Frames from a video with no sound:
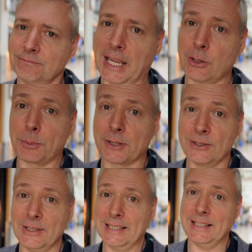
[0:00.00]
And
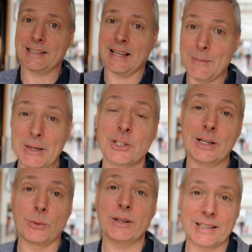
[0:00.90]
opportunities, I
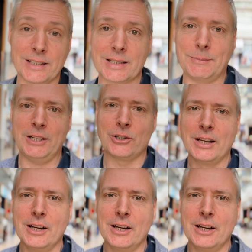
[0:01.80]
mentioned it once in a speech,